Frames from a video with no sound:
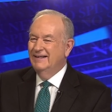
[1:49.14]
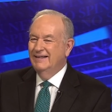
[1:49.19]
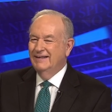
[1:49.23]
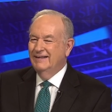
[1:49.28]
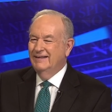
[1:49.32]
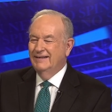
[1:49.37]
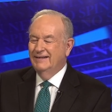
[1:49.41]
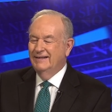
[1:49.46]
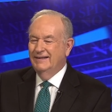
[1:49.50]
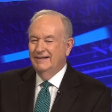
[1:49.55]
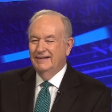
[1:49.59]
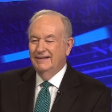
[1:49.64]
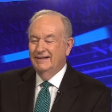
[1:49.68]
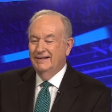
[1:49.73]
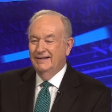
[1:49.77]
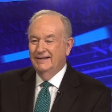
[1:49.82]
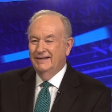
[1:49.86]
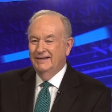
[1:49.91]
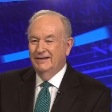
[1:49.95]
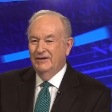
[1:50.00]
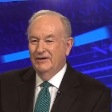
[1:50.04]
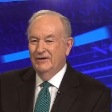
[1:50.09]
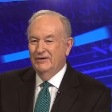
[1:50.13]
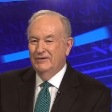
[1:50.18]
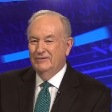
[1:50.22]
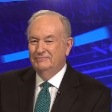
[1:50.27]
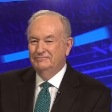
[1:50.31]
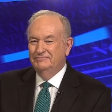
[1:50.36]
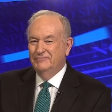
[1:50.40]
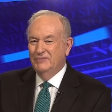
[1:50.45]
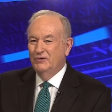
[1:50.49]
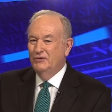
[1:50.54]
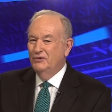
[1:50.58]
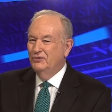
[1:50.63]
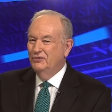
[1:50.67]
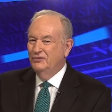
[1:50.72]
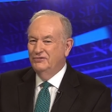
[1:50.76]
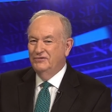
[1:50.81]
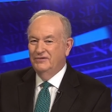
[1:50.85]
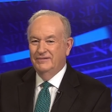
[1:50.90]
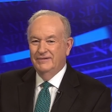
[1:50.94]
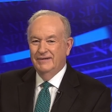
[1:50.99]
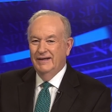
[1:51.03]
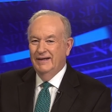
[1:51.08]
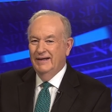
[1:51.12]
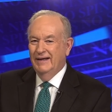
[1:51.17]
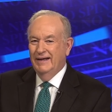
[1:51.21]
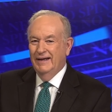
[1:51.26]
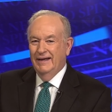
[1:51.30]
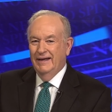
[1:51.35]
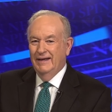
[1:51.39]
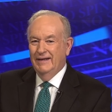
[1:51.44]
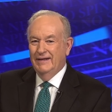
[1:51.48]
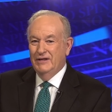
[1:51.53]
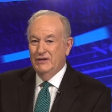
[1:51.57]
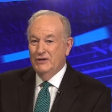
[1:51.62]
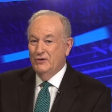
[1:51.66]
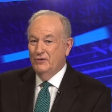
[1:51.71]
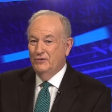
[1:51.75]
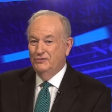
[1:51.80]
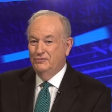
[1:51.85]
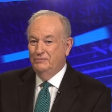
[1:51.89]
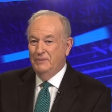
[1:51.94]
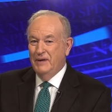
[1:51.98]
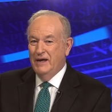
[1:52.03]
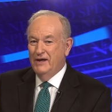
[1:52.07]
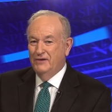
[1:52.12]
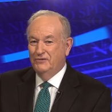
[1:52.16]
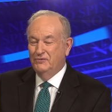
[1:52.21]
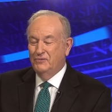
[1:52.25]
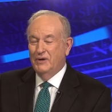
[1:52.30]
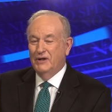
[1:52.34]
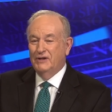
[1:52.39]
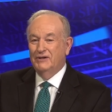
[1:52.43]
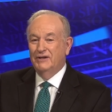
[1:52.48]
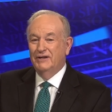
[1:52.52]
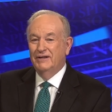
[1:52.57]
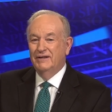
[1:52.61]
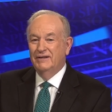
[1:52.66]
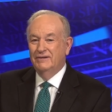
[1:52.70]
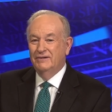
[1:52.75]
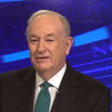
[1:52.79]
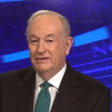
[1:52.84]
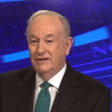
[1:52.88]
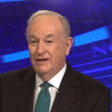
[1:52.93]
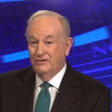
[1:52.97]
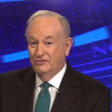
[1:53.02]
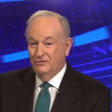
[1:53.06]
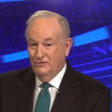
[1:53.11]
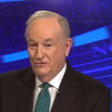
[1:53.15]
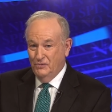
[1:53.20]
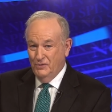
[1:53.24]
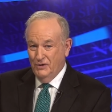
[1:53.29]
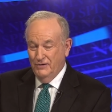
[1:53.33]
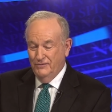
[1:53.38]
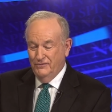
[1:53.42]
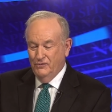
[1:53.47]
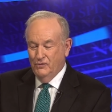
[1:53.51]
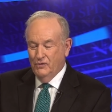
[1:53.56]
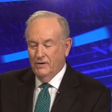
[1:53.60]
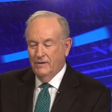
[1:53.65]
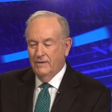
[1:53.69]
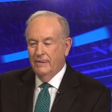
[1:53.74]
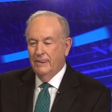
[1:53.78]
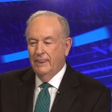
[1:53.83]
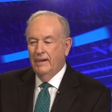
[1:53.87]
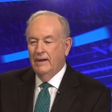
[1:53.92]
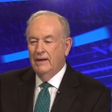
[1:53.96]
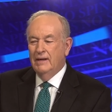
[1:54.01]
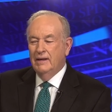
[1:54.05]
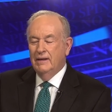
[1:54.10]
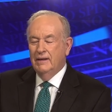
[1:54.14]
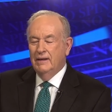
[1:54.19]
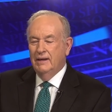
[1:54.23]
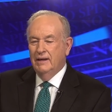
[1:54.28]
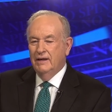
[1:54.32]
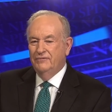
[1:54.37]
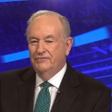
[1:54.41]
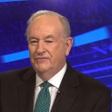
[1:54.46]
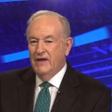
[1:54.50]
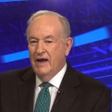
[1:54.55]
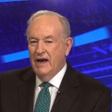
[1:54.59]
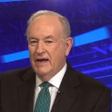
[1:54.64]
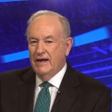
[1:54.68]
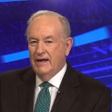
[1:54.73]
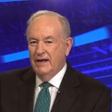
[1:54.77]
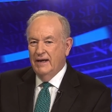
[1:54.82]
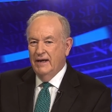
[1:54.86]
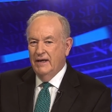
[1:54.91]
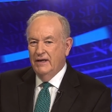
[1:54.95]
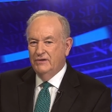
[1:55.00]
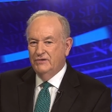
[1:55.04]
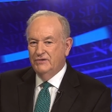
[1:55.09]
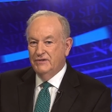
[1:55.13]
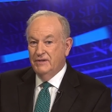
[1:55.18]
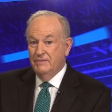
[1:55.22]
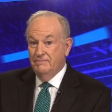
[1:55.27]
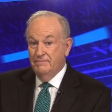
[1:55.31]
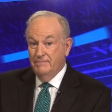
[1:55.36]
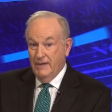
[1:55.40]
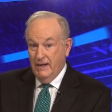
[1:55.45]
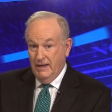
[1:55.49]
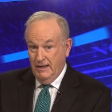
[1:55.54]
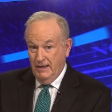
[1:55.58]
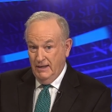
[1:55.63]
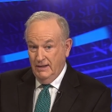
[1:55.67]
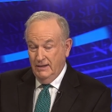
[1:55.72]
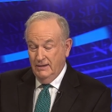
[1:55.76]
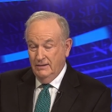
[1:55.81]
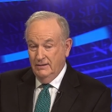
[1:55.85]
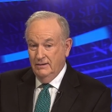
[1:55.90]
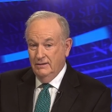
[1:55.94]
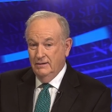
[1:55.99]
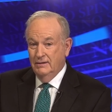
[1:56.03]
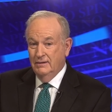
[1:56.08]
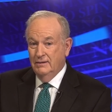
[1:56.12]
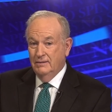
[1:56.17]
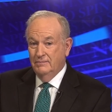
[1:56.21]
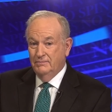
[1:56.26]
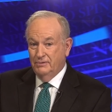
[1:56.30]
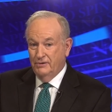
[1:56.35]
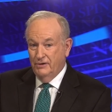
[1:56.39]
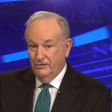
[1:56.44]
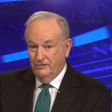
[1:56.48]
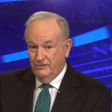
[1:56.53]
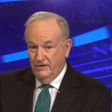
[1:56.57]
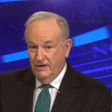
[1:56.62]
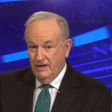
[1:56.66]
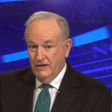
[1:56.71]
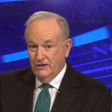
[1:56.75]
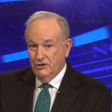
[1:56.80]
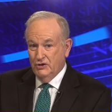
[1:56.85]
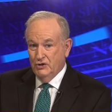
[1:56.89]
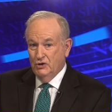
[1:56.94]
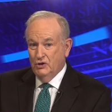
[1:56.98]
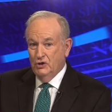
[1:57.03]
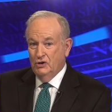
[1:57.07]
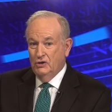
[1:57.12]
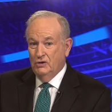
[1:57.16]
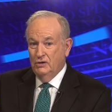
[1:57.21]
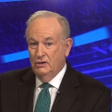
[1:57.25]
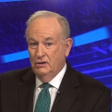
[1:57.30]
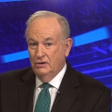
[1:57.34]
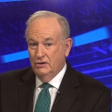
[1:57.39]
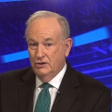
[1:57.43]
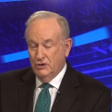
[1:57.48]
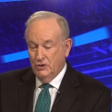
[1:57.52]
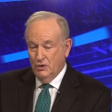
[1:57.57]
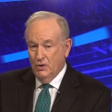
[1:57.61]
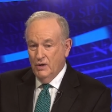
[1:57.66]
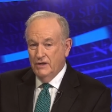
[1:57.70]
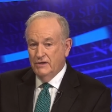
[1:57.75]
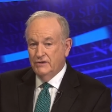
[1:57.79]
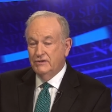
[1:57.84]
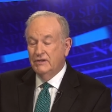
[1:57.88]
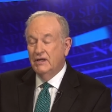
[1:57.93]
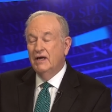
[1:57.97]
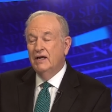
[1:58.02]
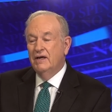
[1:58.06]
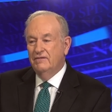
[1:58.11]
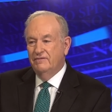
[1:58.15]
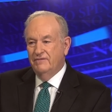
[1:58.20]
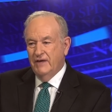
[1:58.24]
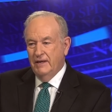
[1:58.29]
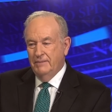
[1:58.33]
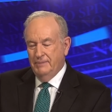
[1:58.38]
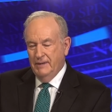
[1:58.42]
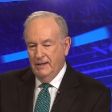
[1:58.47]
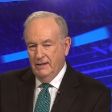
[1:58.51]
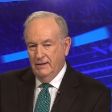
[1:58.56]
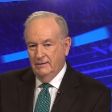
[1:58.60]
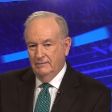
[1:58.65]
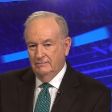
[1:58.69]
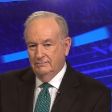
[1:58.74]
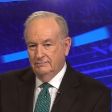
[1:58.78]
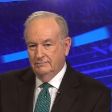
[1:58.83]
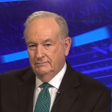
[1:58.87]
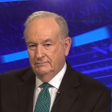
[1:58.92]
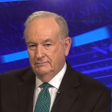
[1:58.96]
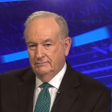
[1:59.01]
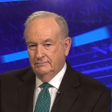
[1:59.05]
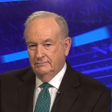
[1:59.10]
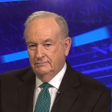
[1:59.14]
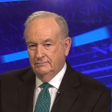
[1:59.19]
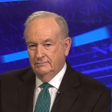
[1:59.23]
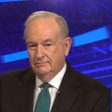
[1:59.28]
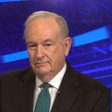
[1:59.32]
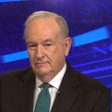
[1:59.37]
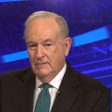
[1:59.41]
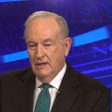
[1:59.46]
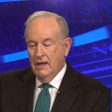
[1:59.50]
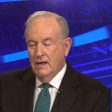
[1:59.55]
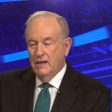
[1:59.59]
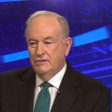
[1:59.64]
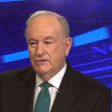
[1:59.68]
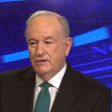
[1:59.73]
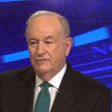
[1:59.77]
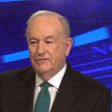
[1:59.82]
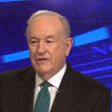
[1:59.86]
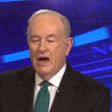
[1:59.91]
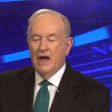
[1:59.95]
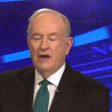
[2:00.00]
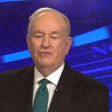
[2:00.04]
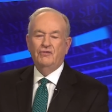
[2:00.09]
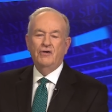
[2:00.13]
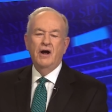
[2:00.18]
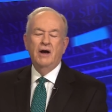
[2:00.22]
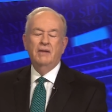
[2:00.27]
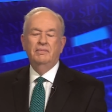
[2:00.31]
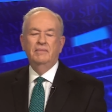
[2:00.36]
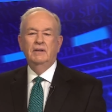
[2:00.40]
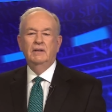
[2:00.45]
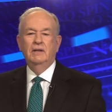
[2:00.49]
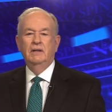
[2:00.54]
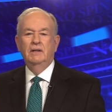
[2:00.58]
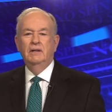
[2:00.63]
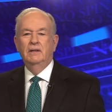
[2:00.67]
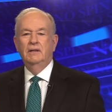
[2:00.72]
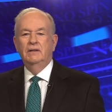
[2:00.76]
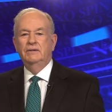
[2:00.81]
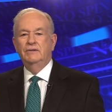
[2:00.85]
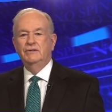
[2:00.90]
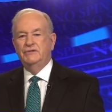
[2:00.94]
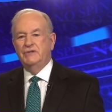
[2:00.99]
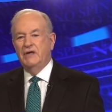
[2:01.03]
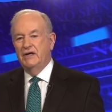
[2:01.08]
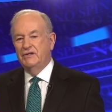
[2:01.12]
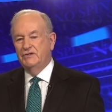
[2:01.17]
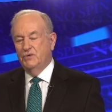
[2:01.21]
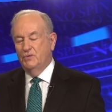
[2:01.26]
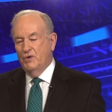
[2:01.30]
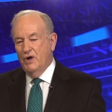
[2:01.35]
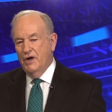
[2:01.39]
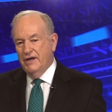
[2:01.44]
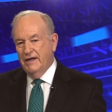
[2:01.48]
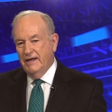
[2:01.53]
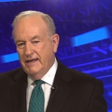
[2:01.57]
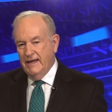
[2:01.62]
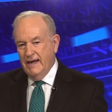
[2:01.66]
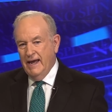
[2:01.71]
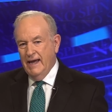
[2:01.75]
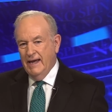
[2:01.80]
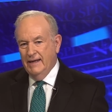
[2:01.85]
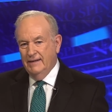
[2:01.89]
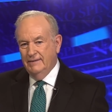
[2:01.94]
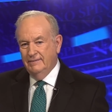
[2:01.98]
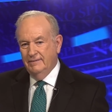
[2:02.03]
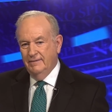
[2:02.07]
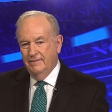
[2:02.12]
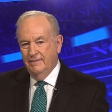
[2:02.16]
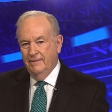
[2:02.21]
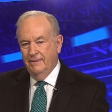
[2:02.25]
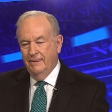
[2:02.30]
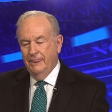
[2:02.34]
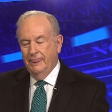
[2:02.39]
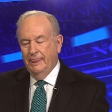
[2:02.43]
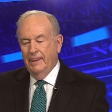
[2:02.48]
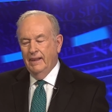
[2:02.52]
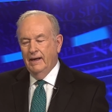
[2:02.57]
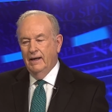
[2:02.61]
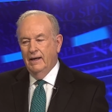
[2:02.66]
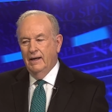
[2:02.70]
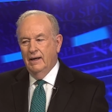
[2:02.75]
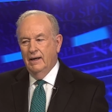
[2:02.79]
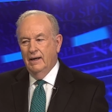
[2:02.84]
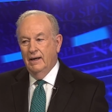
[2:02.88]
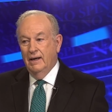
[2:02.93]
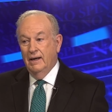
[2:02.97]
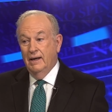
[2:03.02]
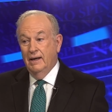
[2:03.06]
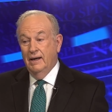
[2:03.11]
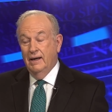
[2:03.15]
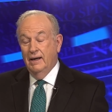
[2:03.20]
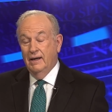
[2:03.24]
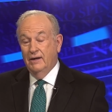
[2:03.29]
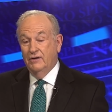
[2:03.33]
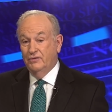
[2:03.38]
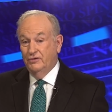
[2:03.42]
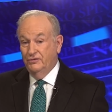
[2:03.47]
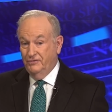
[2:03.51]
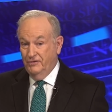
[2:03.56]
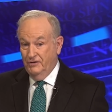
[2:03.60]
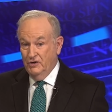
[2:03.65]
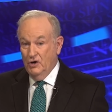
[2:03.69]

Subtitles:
You know, those years pass quickly, 2024. If not as the main presidential choice, VP. So if Donald Trump decides to run again, Kristi